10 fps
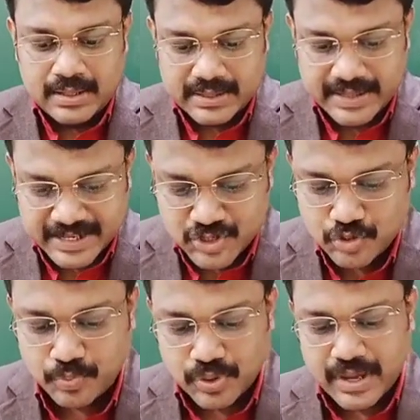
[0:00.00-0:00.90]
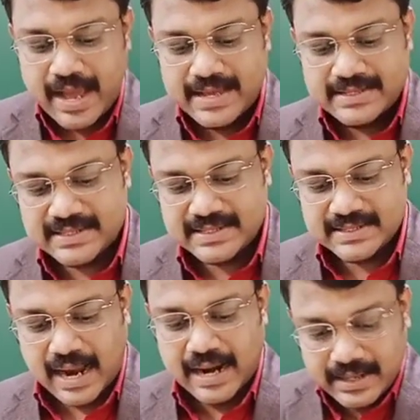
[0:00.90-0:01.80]
textbook
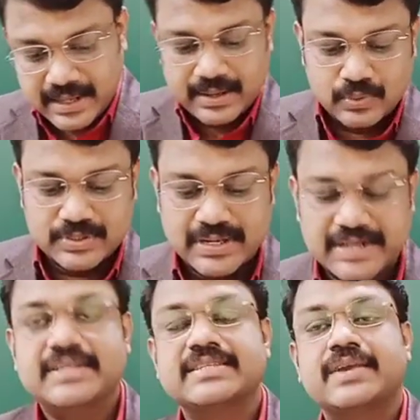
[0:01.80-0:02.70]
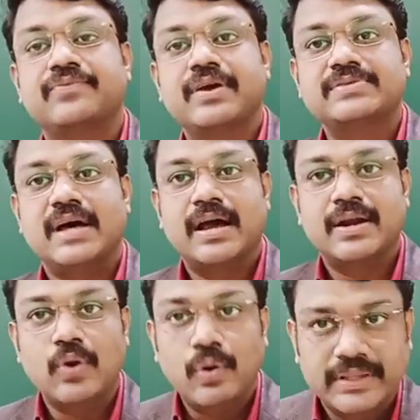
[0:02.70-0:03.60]
as under oscillations and waves are
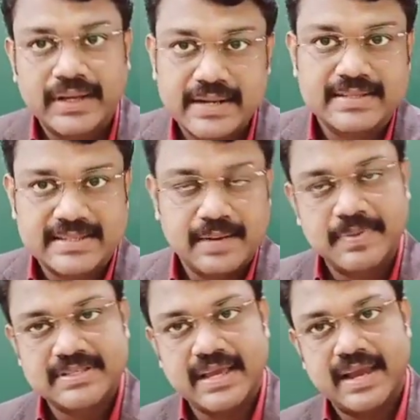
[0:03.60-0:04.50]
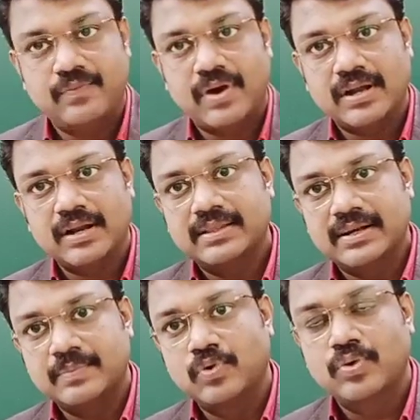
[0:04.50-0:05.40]
not there in the syllabus, and what are the
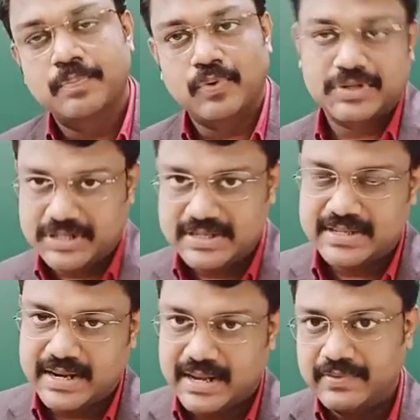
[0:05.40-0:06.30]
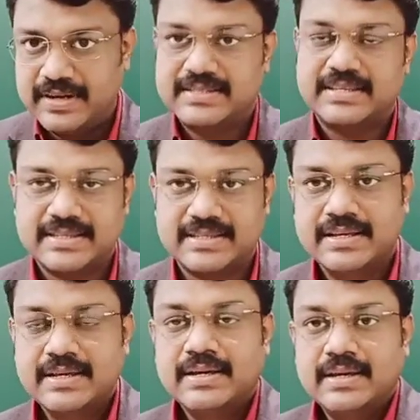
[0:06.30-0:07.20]
removed portions that I will
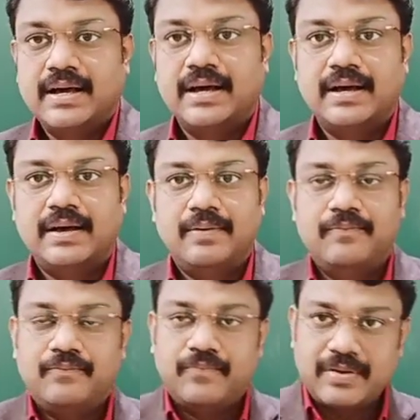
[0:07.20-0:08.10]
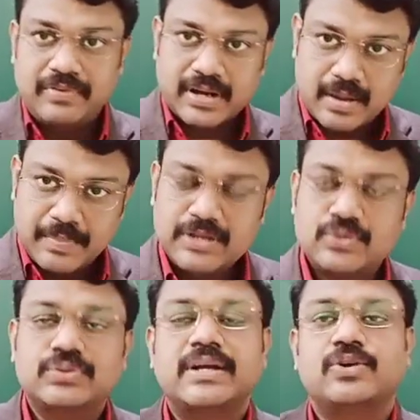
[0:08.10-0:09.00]
discuss when we are coming
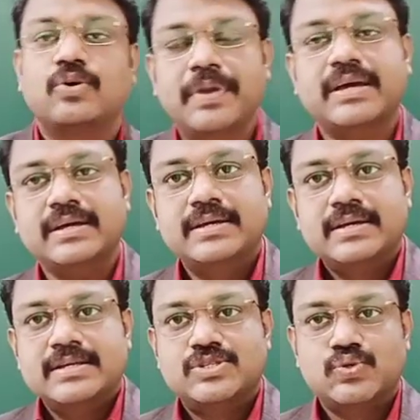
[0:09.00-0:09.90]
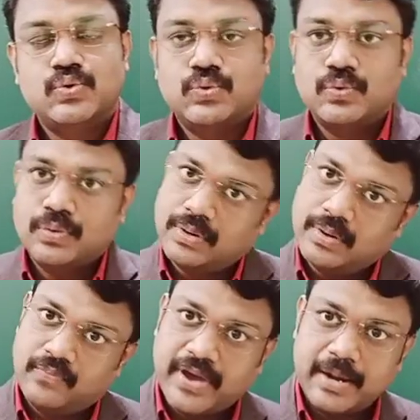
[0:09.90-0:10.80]
to that topic. So
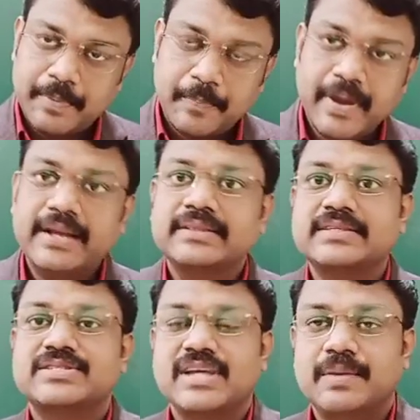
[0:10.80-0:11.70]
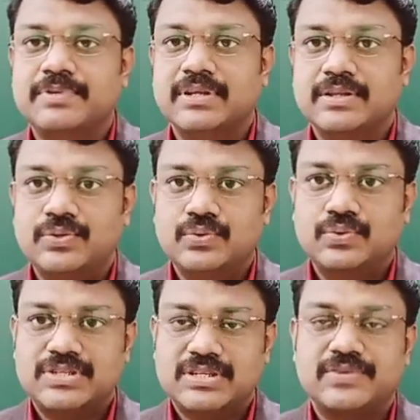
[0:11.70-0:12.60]
while preparing this chapter, you
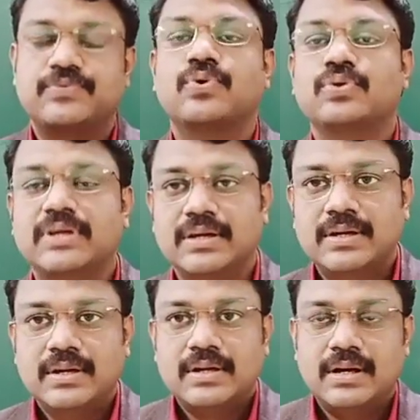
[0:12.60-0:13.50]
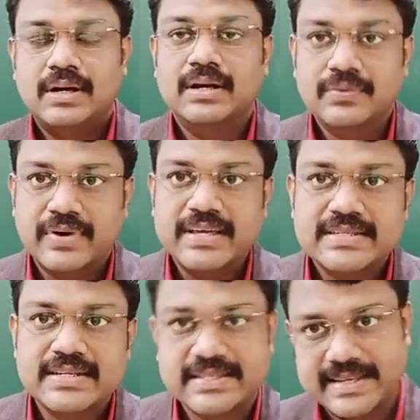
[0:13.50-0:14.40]
just follow the
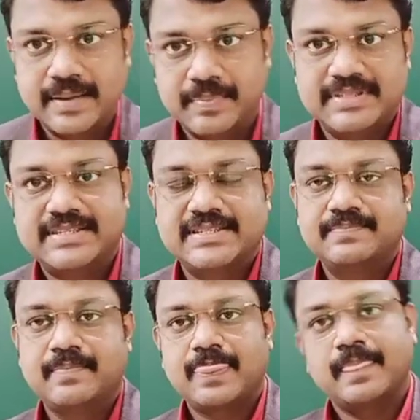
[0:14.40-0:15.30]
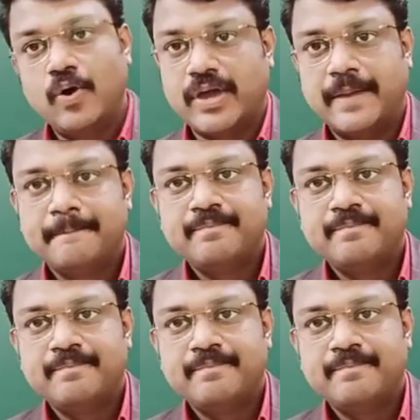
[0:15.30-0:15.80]
revised syllabus. Okay,